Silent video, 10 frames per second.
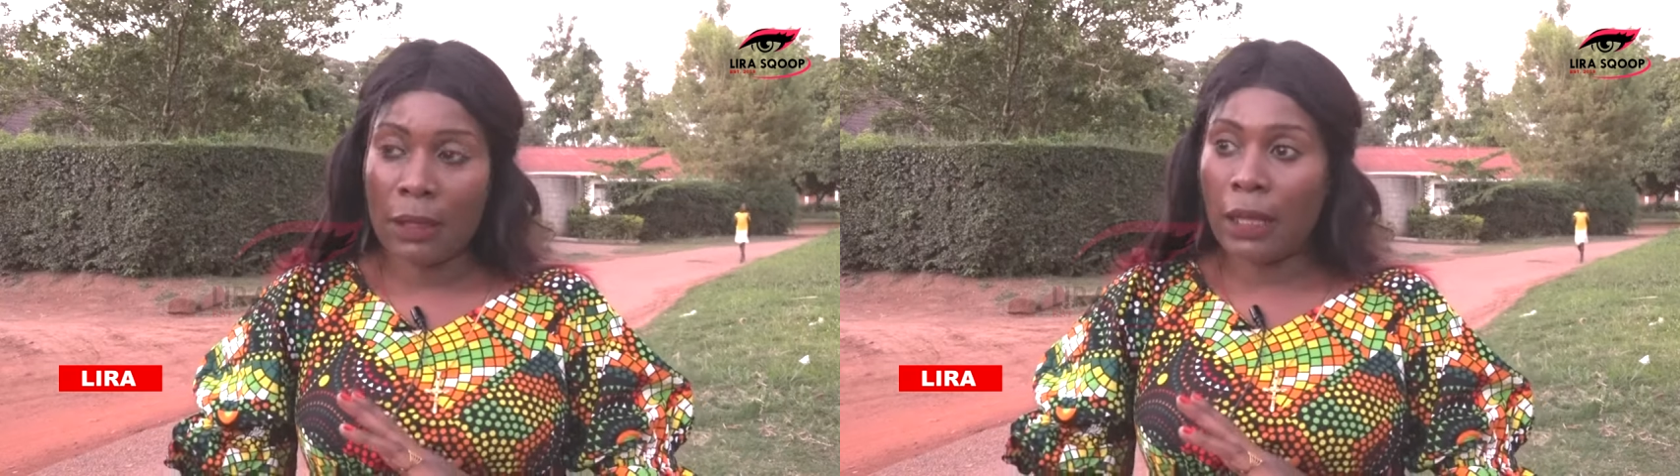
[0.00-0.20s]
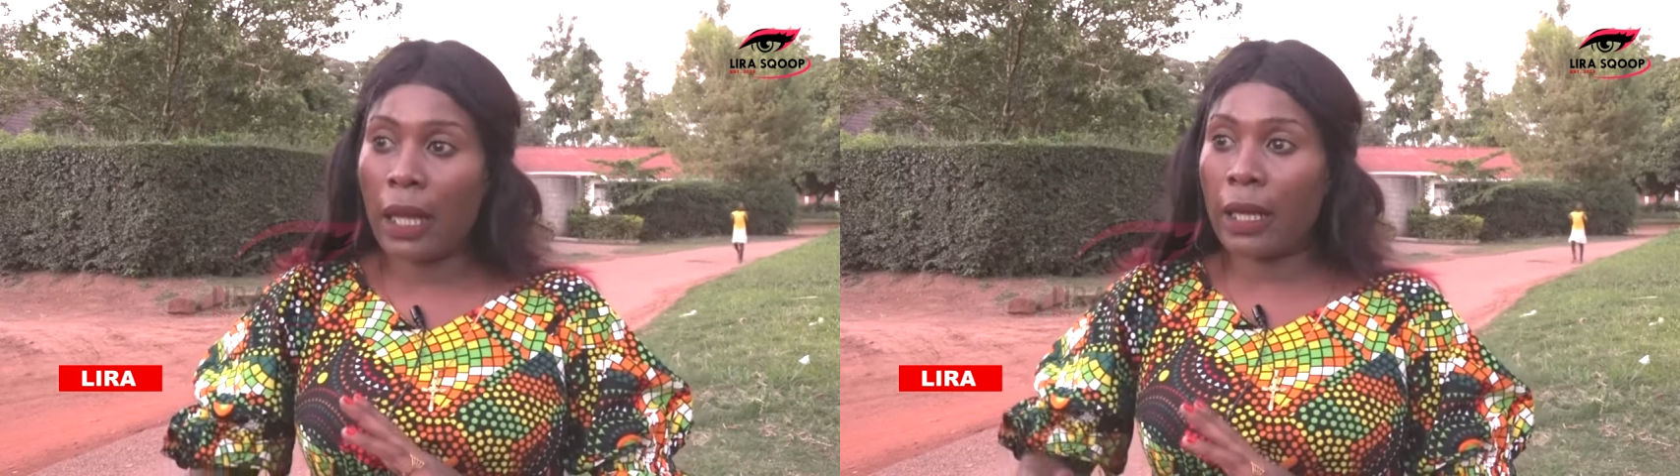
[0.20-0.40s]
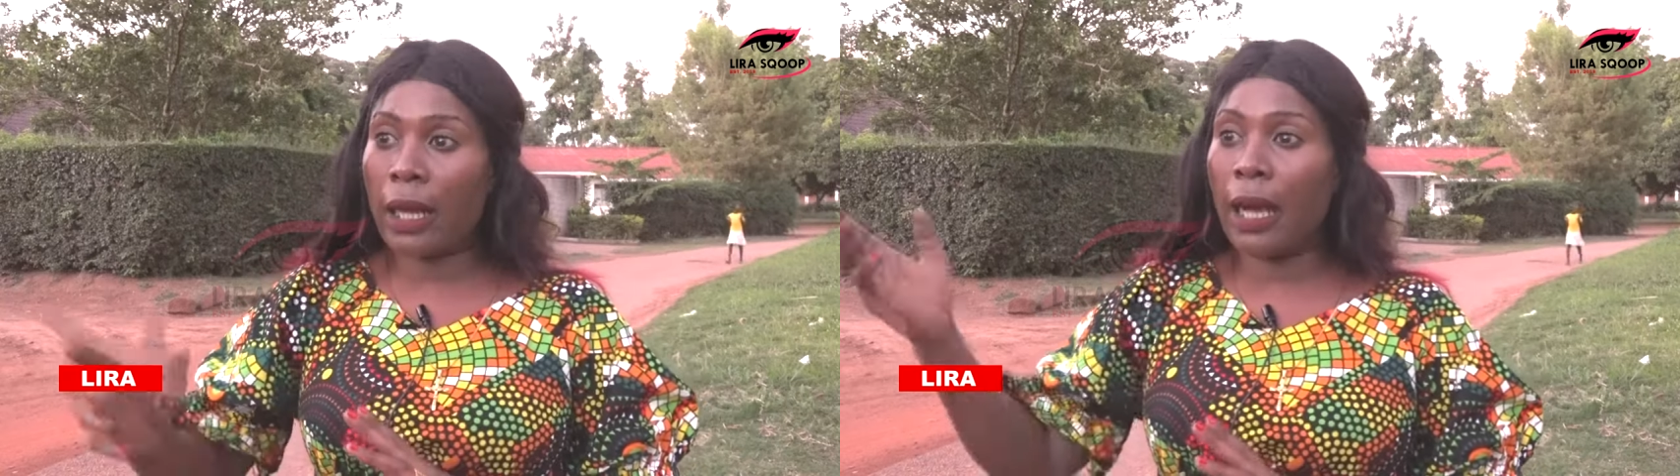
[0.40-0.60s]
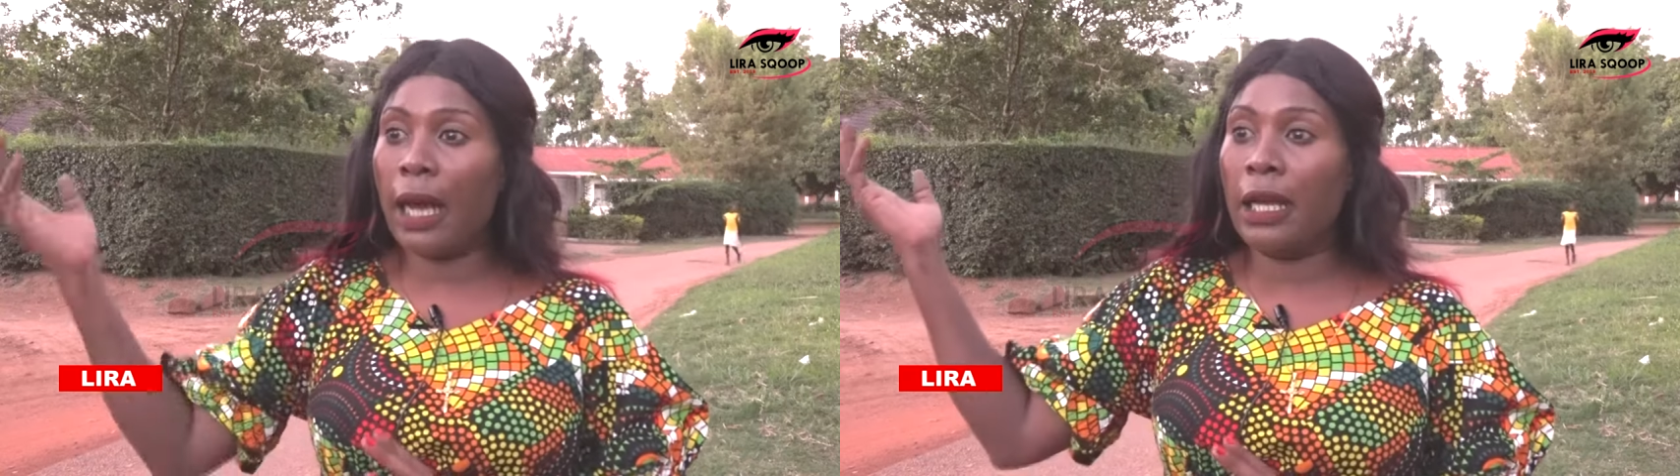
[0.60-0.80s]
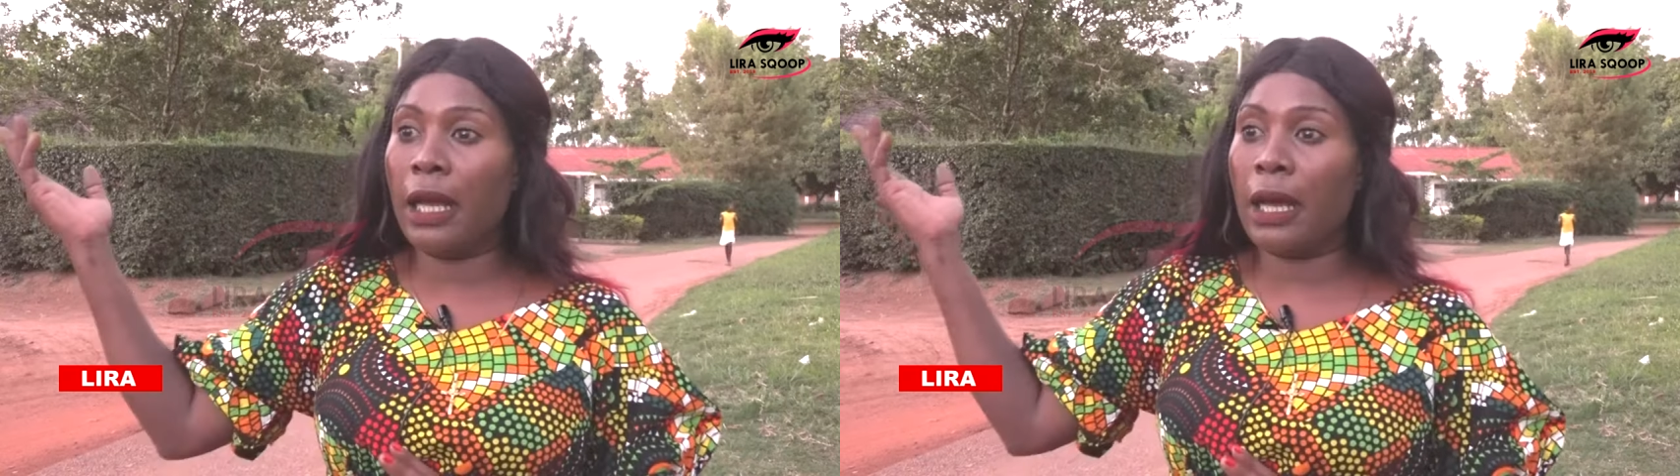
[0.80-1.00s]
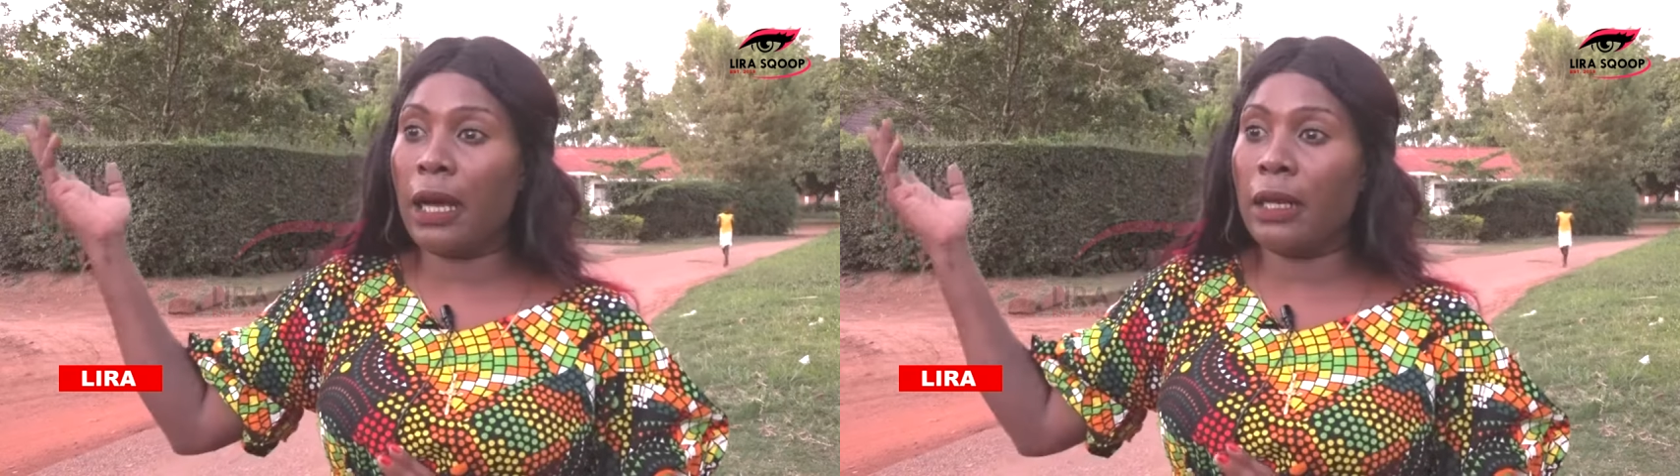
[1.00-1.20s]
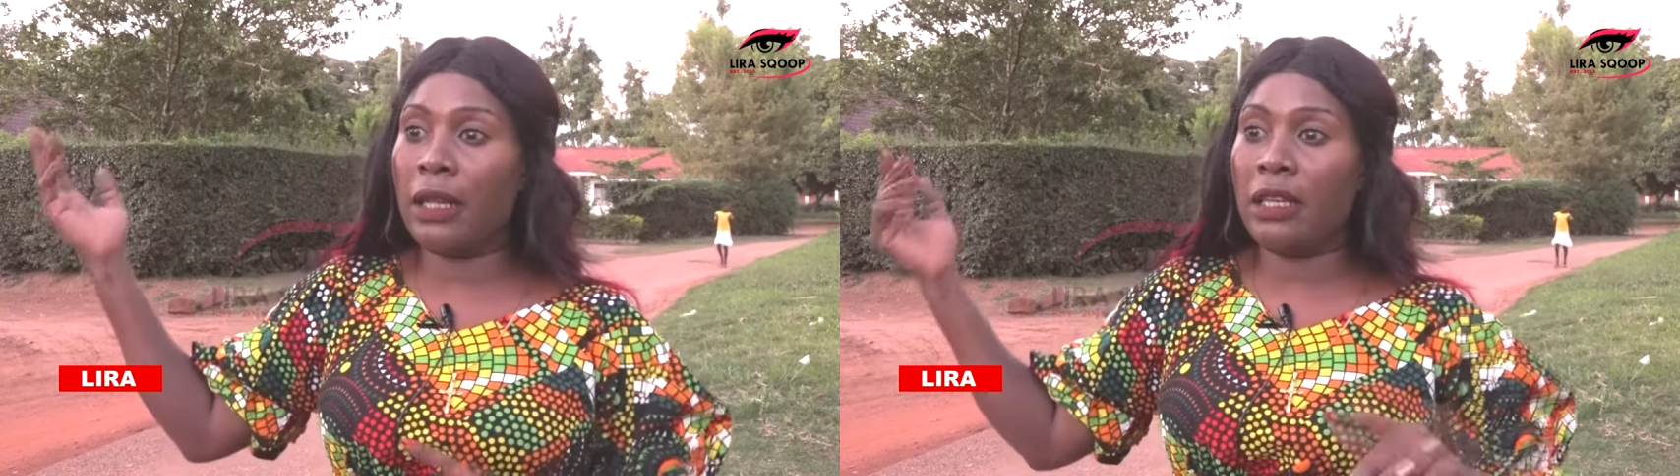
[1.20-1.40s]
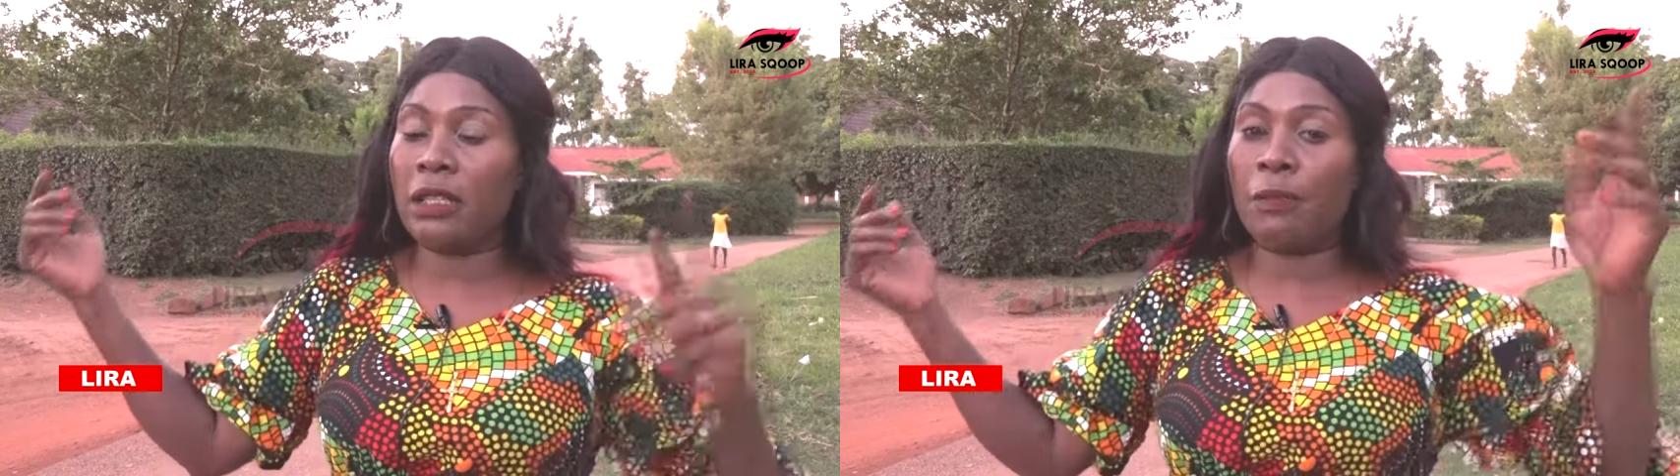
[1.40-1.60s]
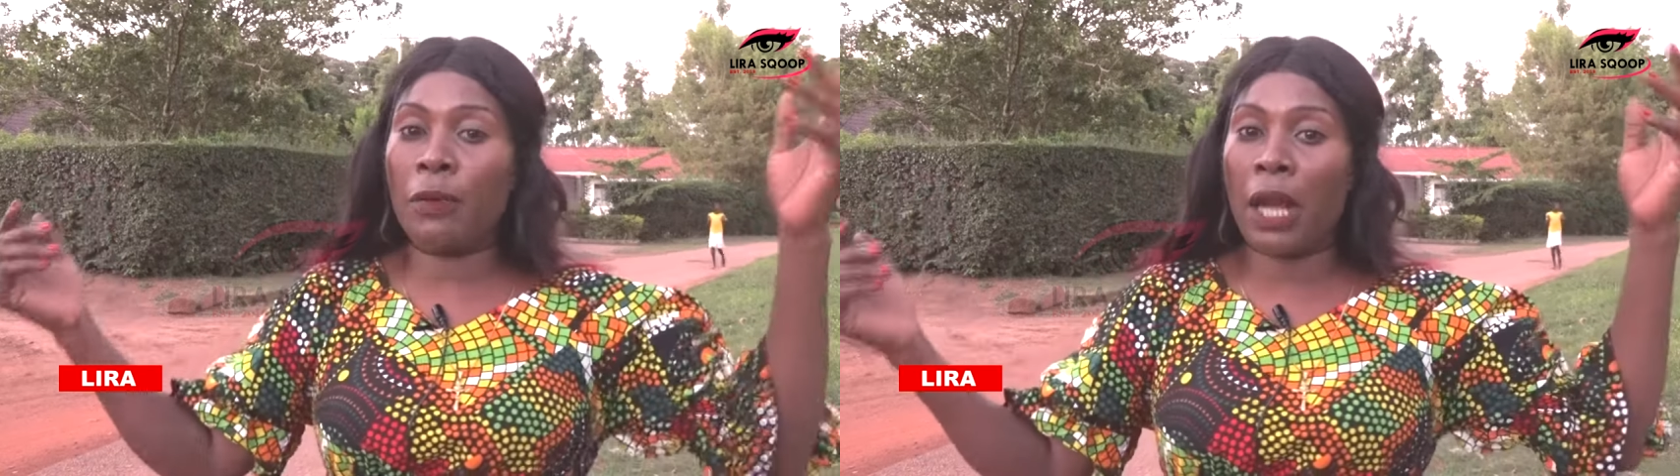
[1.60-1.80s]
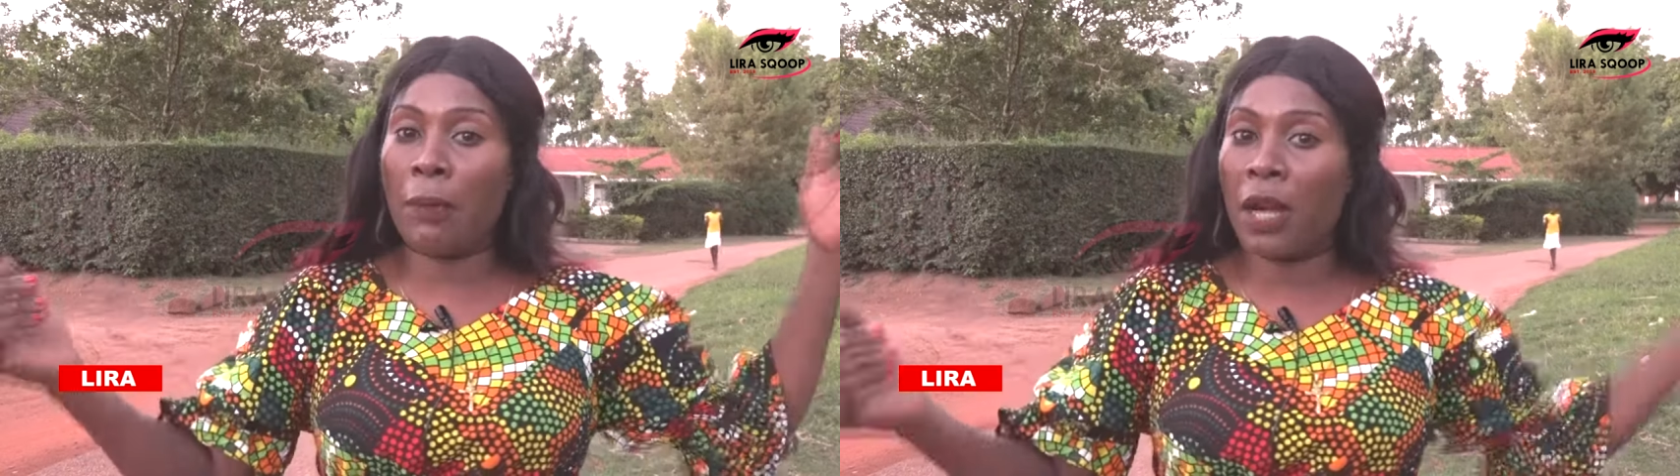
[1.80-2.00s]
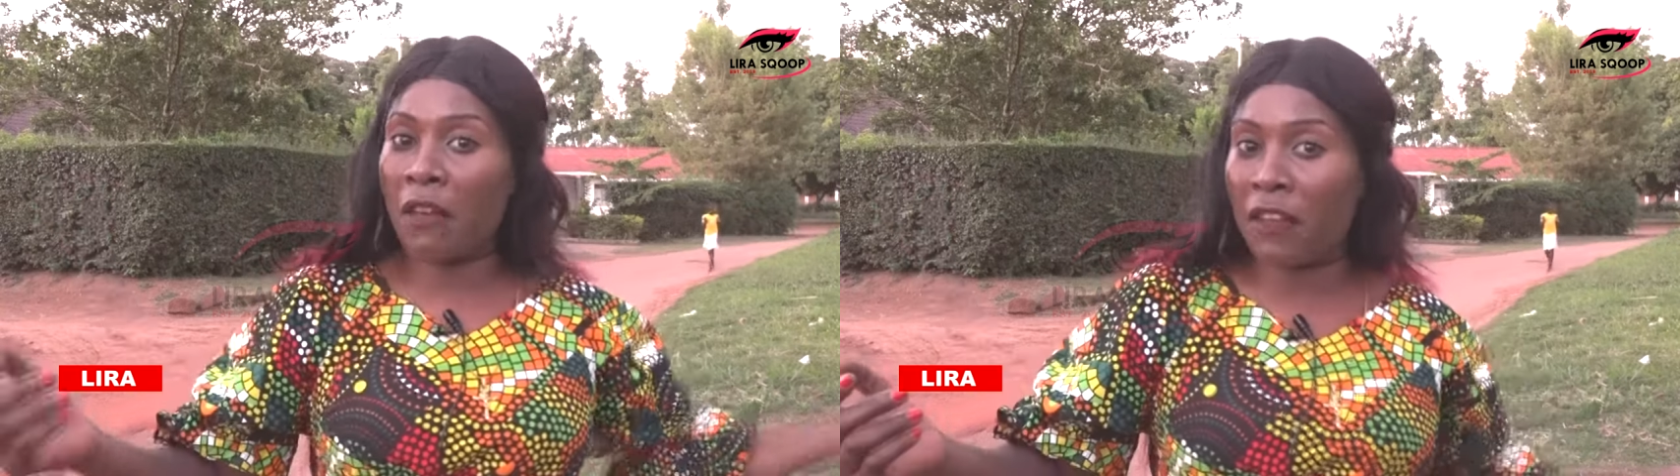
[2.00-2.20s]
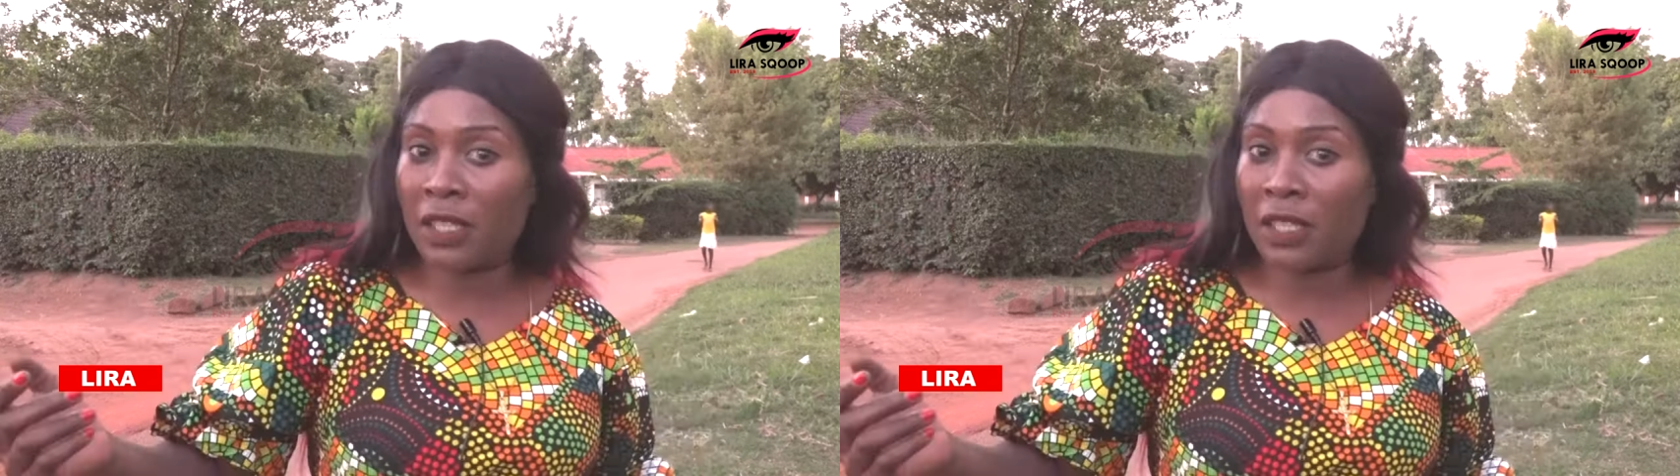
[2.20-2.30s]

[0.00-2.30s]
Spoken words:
like I heard there is Boda Boda